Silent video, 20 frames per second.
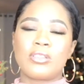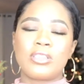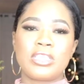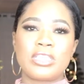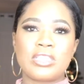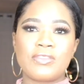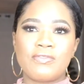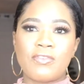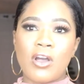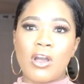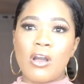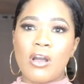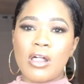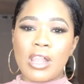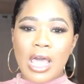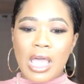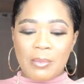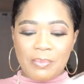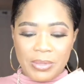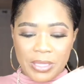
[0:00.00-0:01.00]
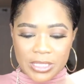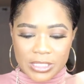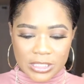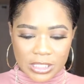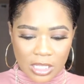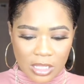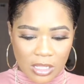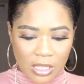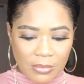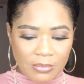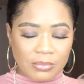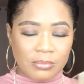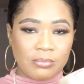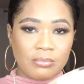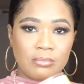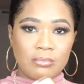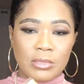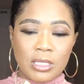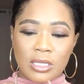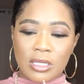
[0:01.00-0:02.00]
this fall I picked up
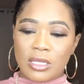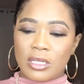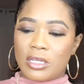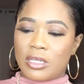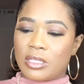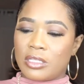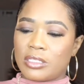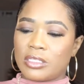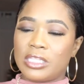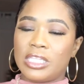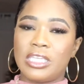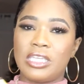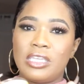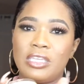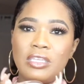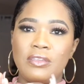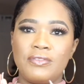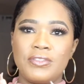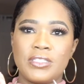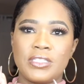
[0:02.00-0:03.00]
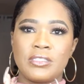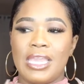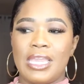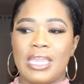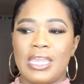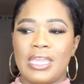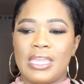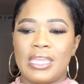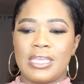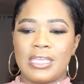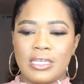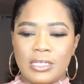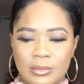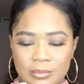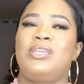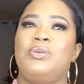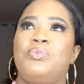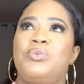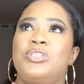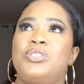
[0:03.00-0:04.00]
leaves, and
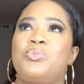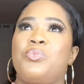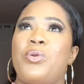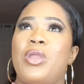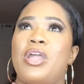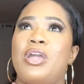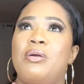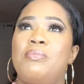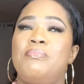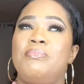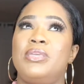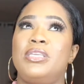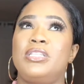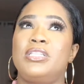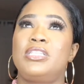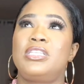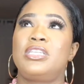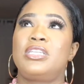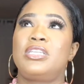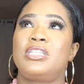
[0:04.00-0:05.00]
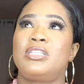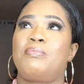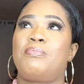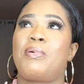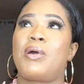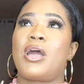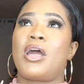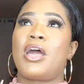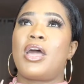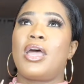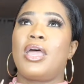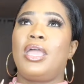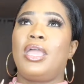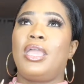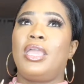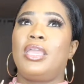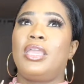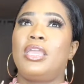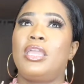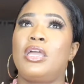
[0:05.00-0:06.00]
it was recommended
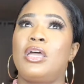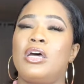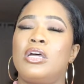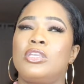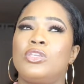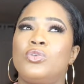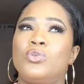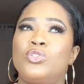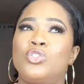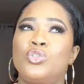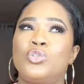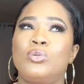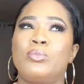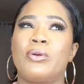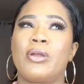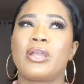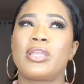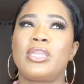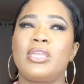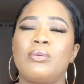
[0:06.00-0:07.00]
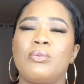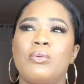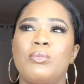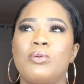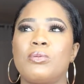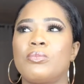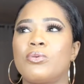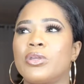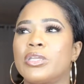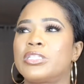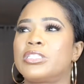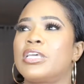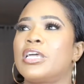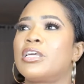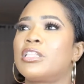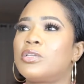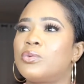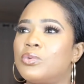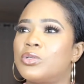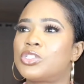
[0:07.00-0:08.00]
by a YouTuber. I can't remember
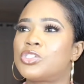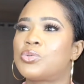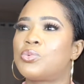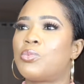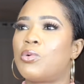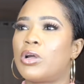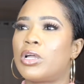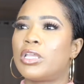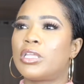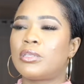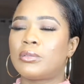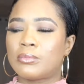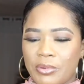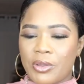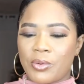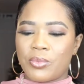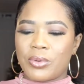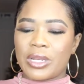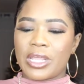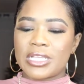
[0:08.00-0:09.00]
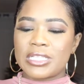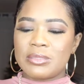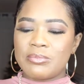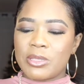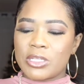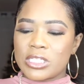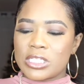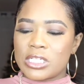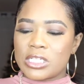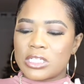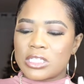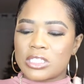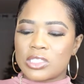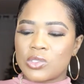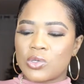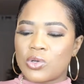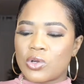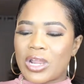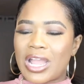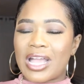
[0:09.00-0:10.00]
exactly which one, but when I smelled it in the
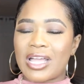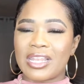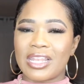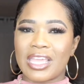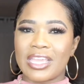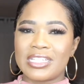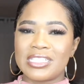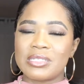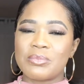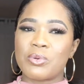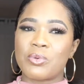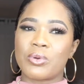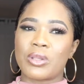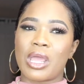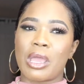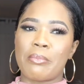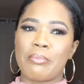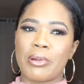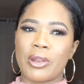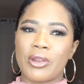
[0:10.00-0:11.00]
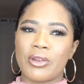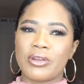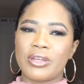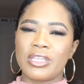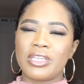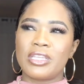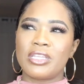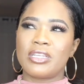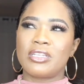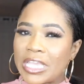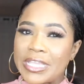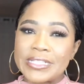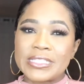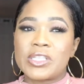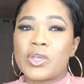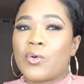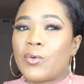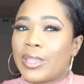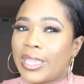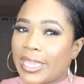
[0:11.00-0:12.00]
store I liked it, but when I burned it, it's
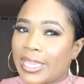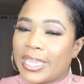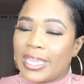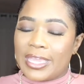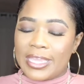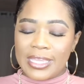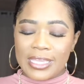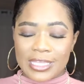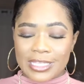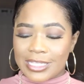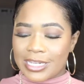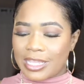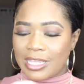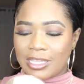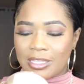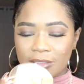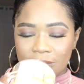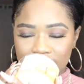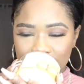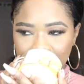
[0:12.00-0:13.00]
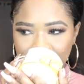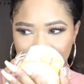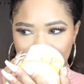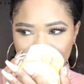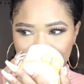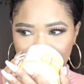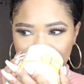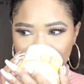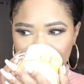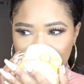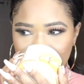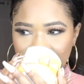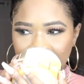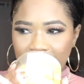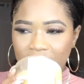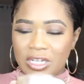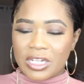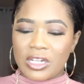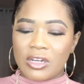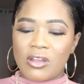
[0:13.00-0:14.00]
okay. It
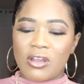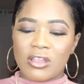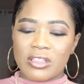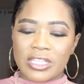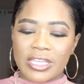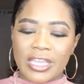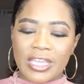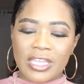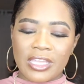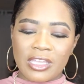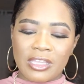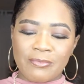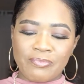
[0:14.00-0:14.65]
ain't all that,